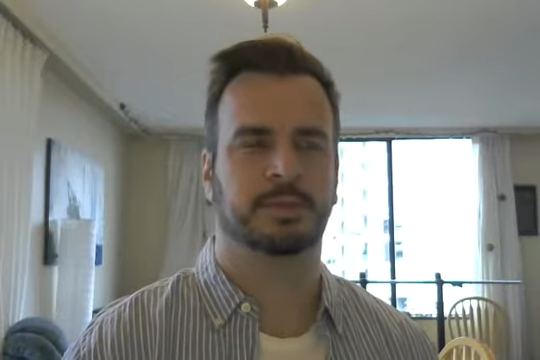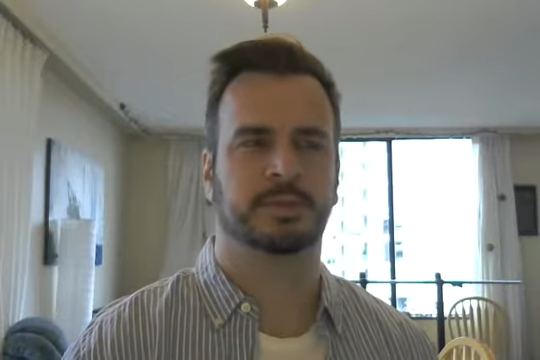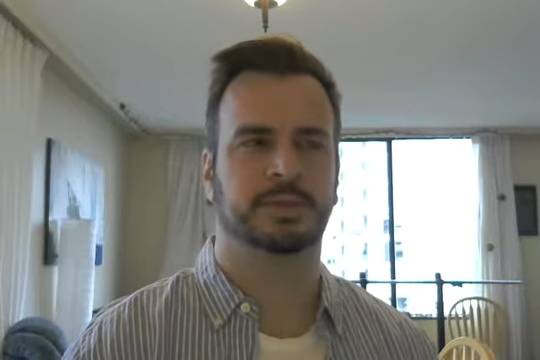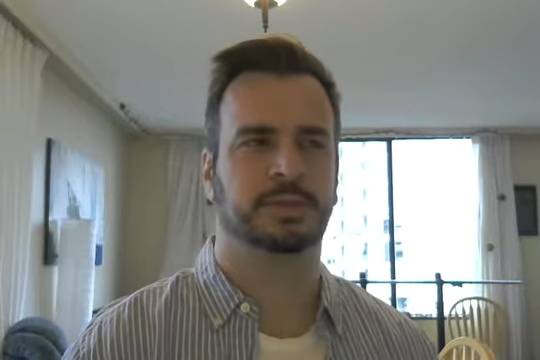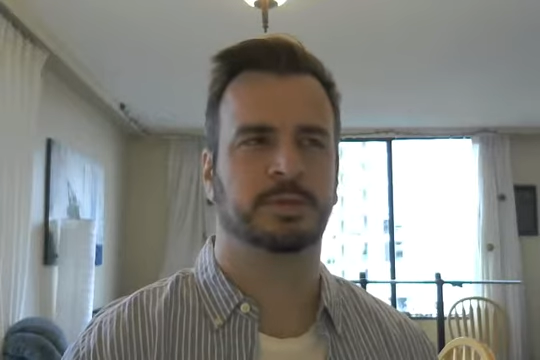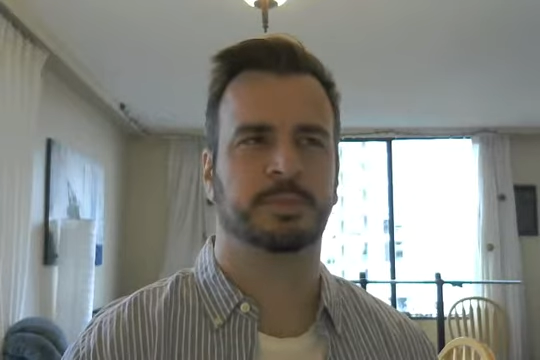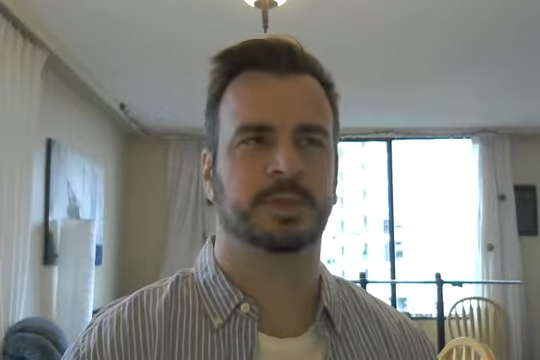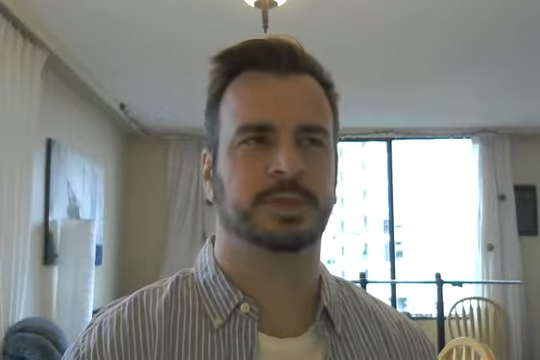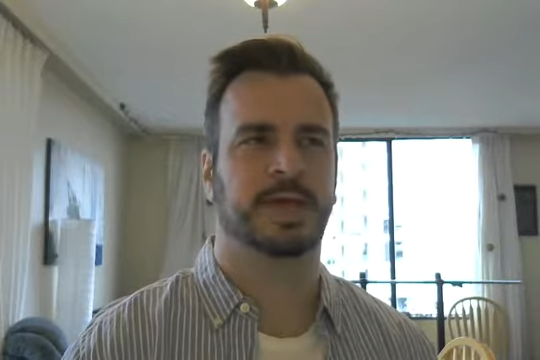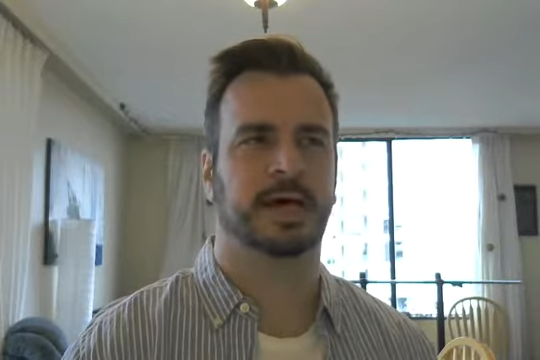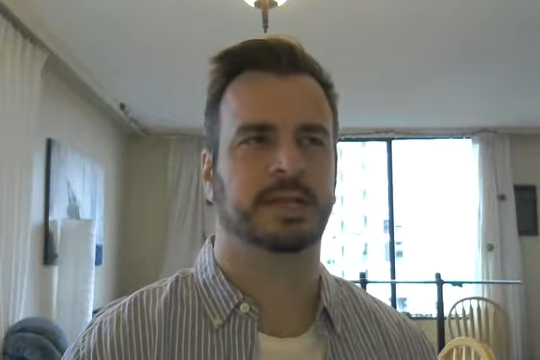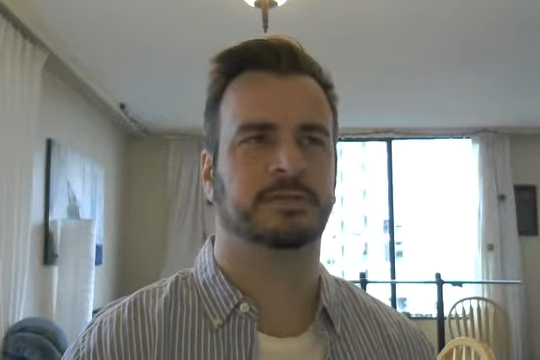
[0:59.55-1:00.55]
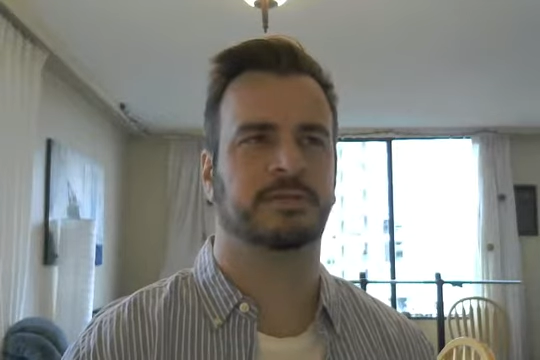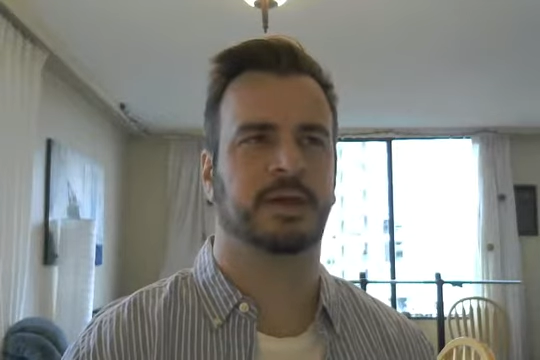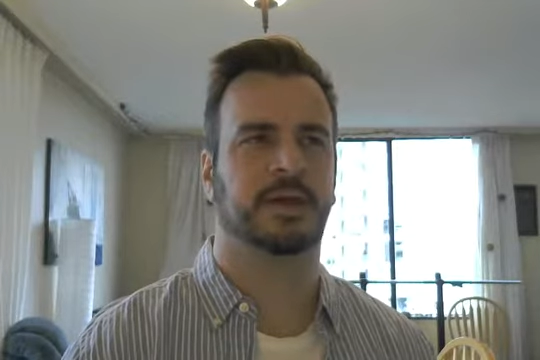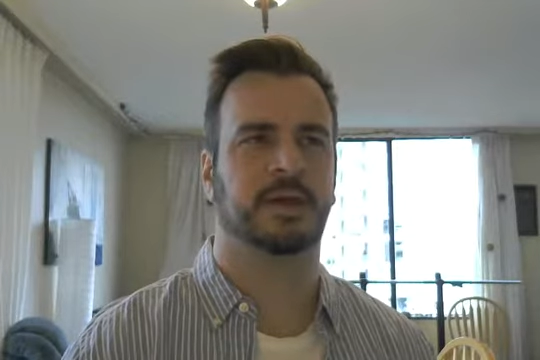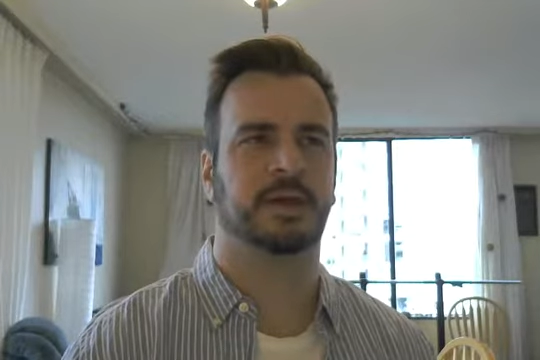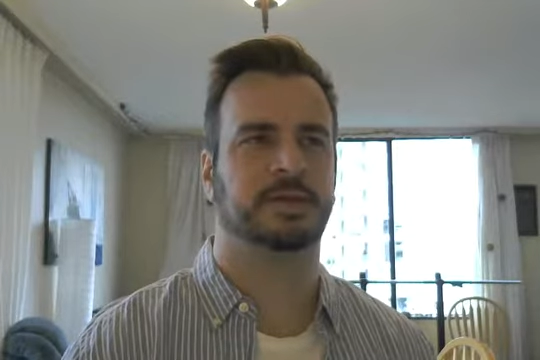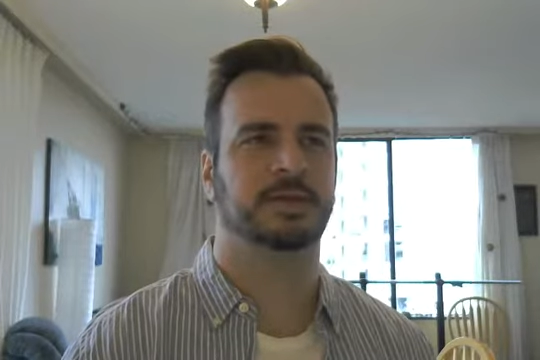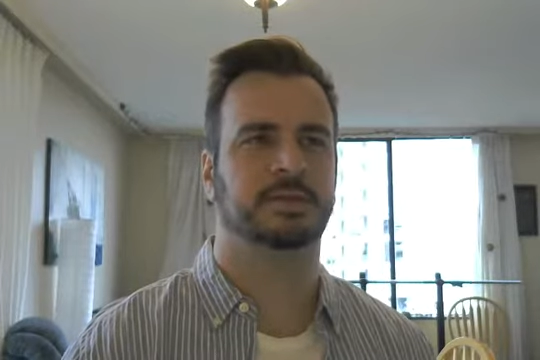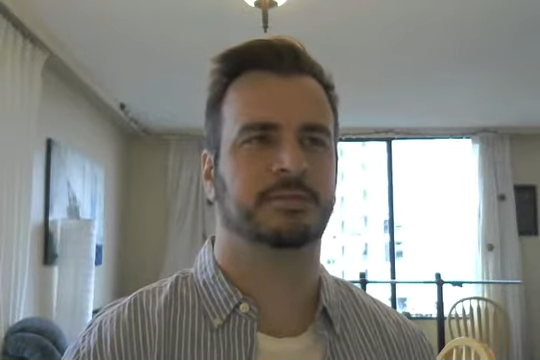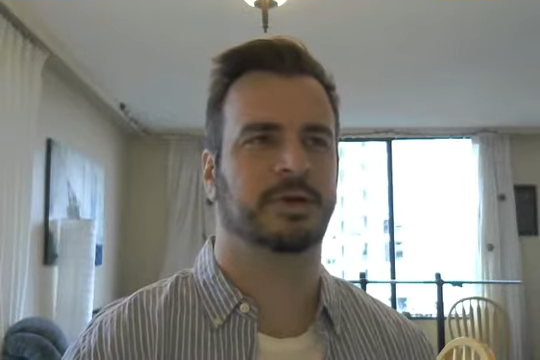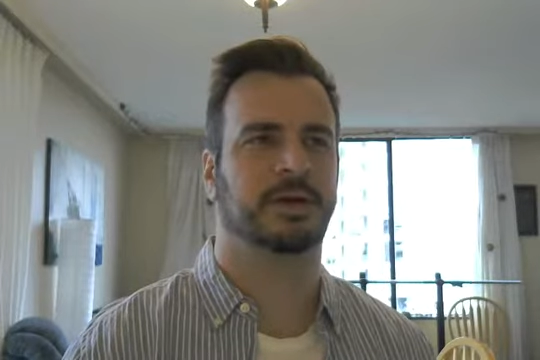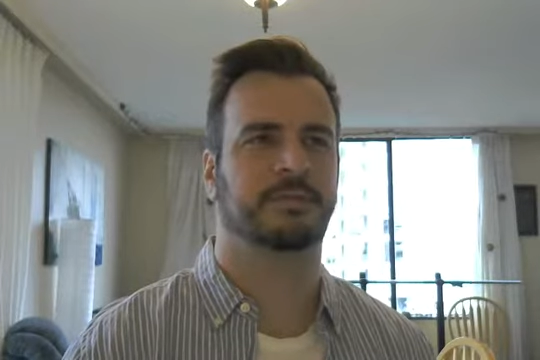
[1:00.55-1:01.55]
It was super satisfying. I
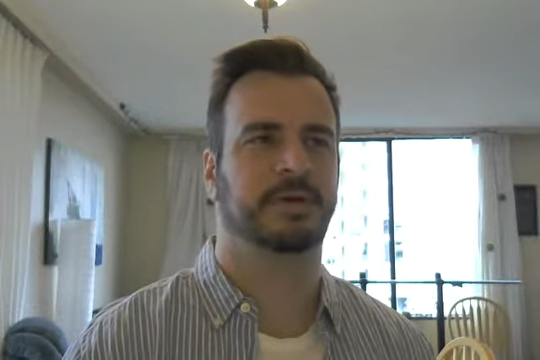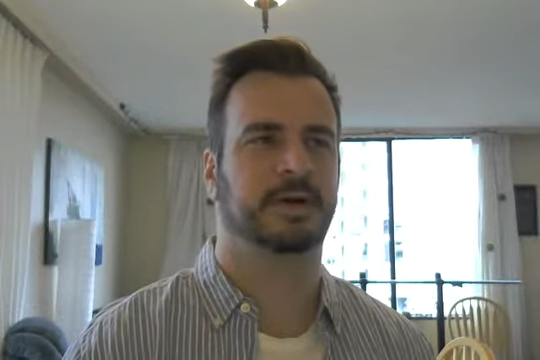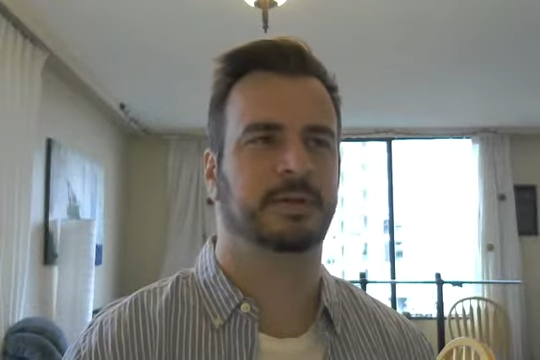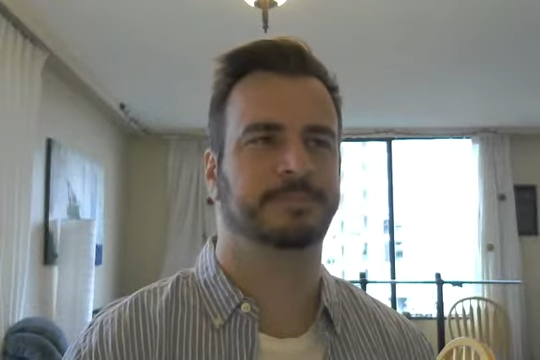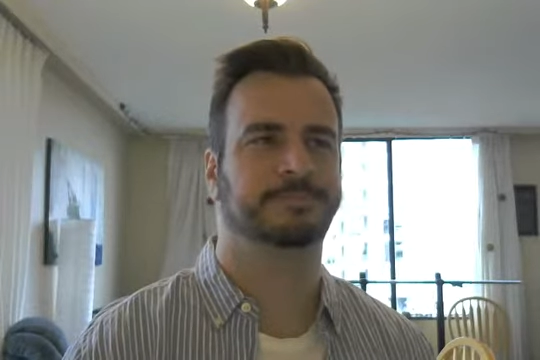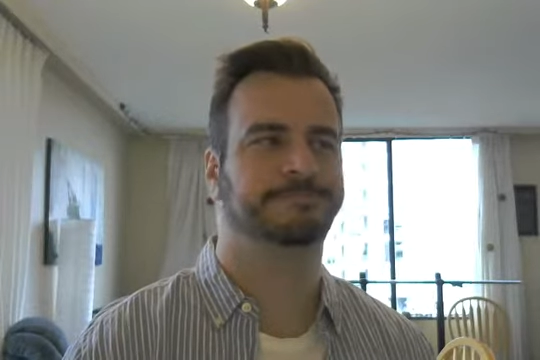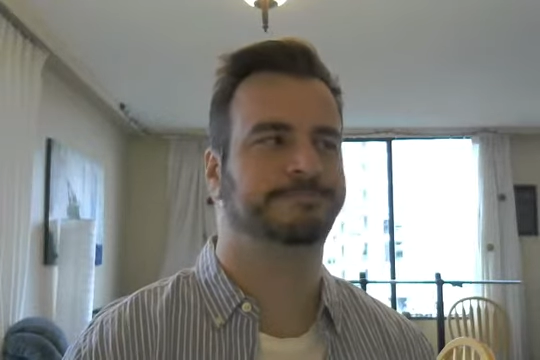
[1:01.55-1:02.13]
felt